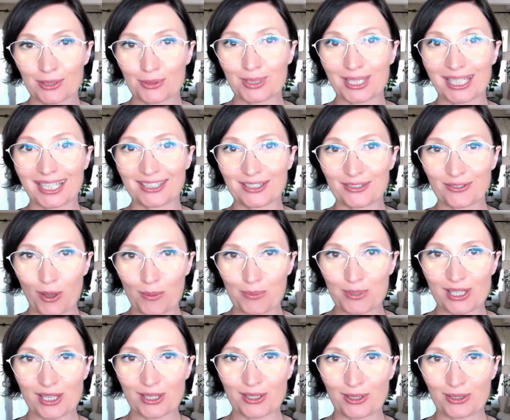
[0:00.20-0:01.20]
Creative
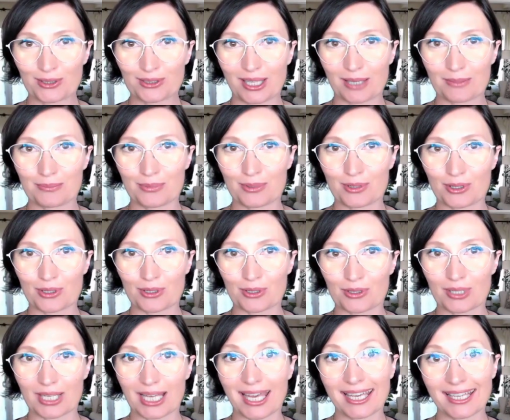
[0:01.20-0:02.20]
obstacle
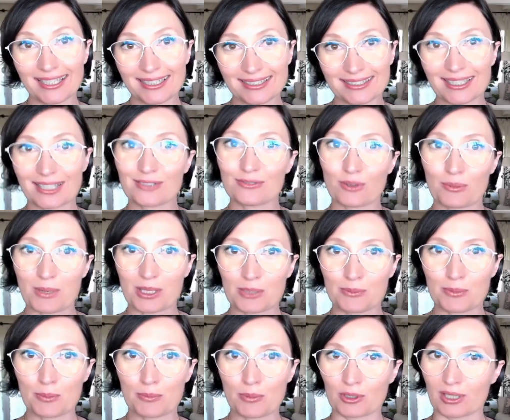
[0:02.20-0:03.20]
number eight, and for many
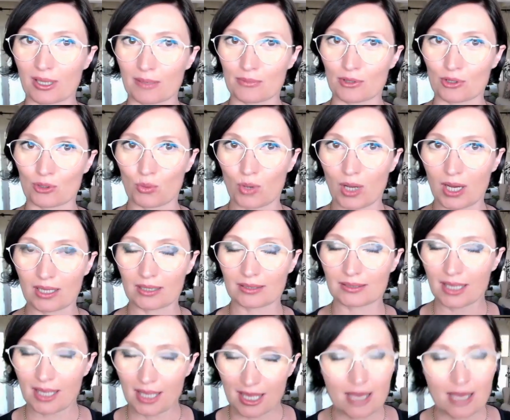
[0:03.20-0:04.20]
people, number one,